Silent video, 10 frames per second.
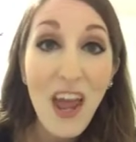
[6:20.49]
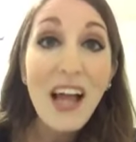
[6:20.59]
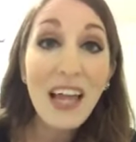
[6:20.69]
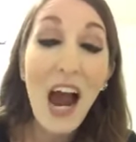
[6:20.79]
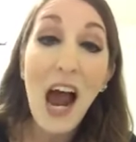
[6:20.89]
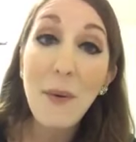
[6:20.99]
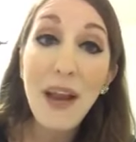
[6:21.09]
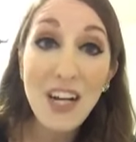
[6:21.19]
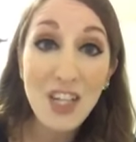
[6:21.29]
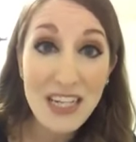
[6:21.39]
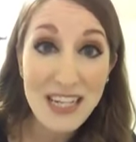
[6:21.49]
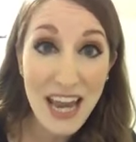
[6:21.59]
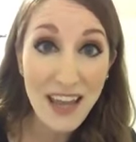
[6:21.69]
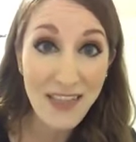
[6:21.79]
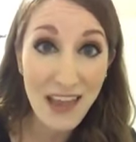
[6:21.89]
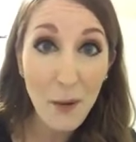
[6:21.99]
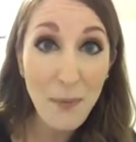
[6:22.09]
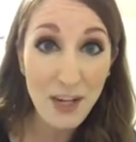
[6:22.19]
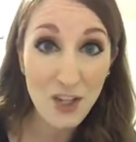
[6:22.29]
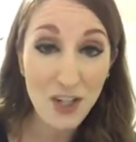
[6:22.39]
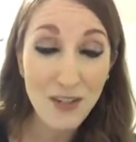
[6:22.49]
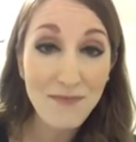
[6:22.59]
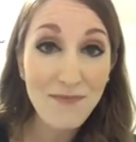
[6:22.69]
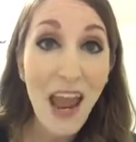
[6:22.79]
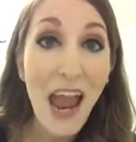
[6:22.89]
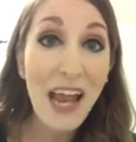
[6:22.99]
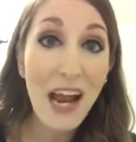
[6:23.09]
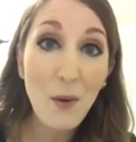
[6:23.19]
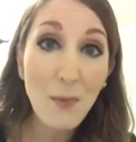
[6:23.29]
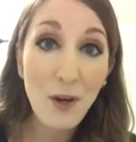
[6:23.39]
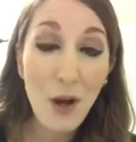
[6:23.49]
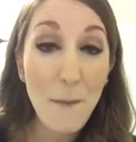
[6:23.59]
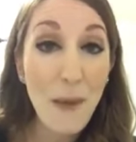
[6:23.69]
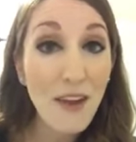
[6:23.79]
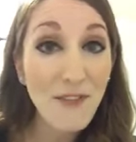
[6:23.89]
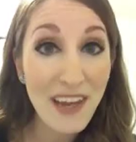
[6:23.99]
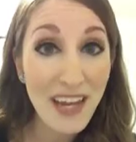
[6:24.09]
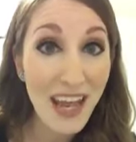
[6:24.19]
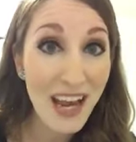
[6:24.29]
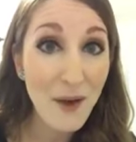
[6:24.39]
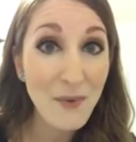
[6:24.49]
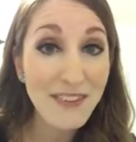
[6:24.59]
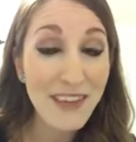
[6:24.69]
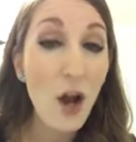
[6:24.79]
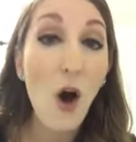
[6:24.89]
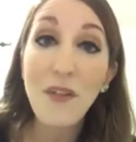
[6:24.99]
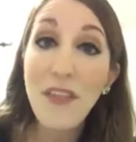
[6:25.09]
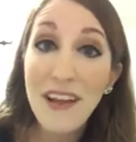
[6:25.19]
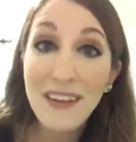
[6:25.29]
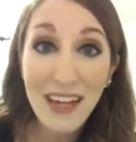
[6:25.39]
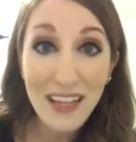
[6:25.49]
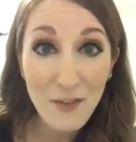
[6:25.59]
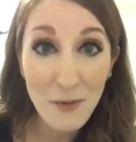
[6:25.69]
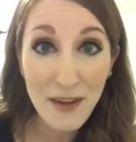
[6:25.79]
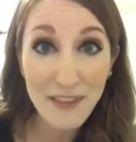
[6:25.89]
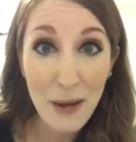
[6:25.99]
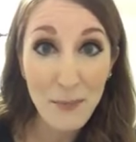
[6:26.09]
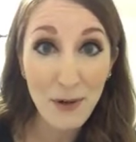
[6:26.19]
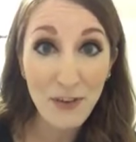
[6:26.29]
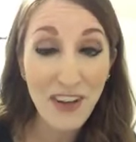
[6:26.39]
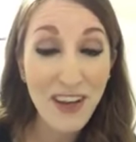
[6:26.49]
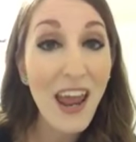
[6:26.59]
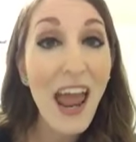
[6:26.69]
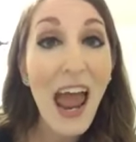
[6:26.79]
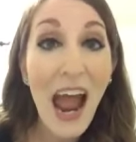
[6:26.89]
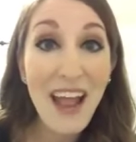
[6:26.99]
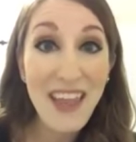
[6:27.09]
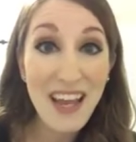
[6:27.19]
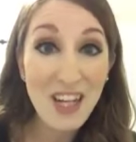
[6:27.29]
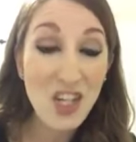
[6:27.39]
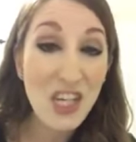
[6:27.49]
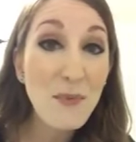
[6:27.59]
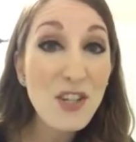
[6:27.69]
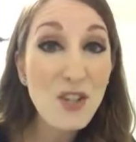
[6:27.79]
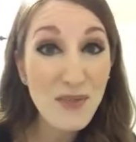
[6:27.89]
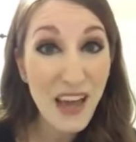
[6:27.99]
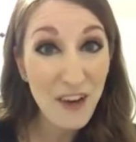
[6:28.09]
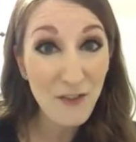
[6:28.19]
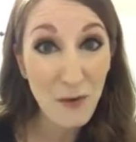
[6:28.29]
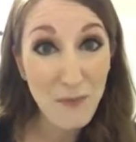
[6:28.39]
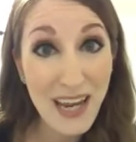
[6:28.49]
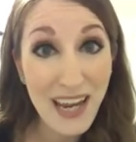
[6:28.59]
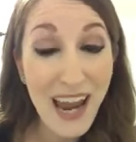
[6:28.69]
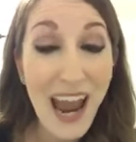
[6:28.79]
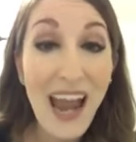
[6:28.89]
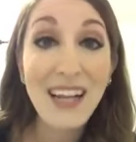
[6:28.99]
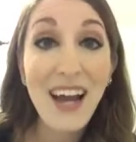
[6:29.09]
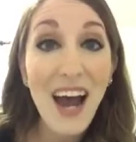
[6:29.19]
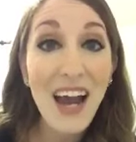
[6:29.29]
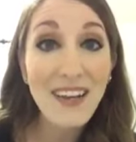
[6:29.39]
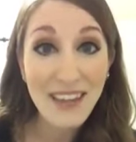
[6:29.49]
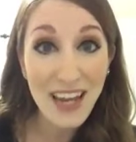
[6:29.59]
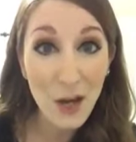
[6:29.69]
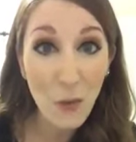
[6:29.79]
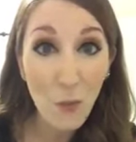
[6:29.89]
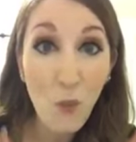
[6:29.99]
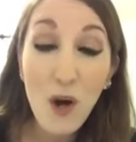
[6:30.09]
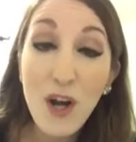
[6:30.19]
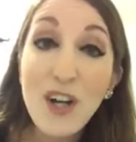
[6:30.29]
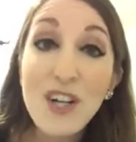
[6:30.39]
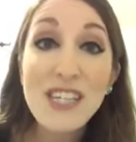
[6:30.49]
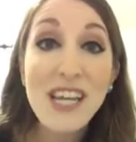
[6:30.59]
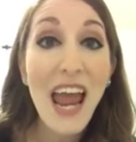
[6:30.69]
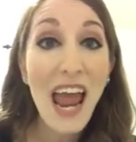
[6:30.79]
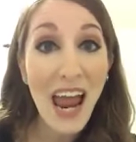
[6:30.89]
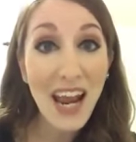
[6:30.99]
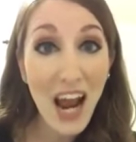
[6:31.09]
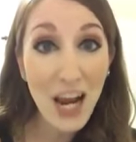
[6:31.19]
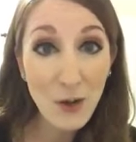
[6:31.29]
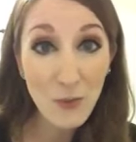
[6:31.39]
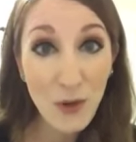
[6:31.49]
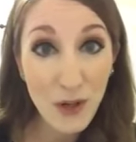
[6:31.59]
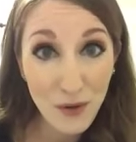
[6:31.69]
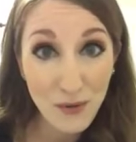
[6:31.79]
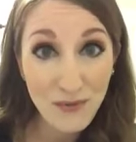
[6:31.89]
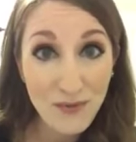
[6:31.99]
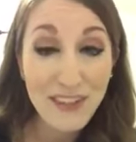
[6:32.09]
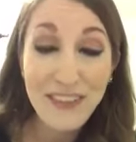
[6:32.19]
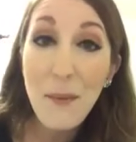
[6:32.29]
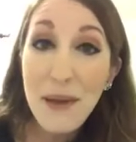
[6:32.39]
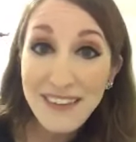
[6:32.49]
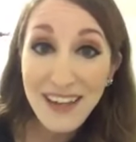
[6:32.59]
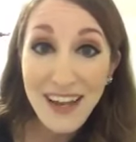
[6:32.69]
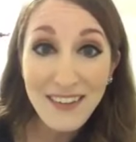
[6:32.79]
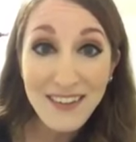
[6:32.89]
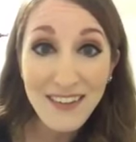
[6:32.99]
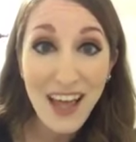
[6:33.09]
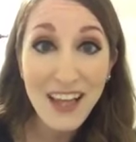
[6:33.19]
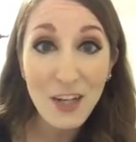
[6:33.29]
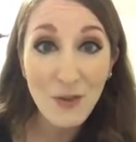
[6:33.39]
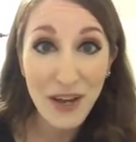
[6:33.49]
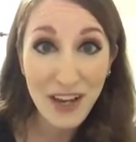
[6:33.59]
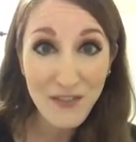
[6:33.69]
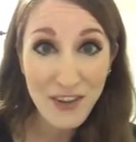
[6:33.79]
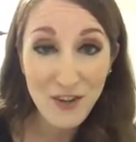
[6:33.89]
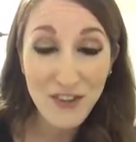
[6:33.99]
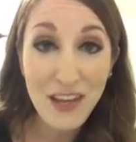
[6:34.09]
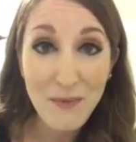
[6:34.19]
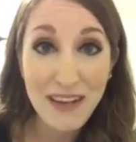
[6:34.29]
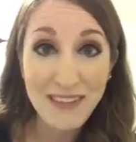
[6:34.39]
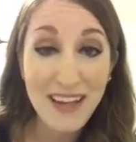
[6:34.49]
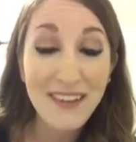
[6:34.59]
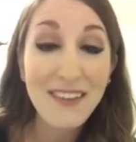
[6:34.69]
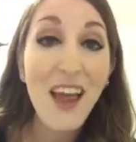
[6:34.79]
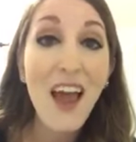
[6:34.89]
Like I would actually take their picture and I would put it on my feed and I would say all the things I loved about that person. And then she would do that for me. And guys, it worked and I grew. Does that make sense? Does that like training features thing make sense?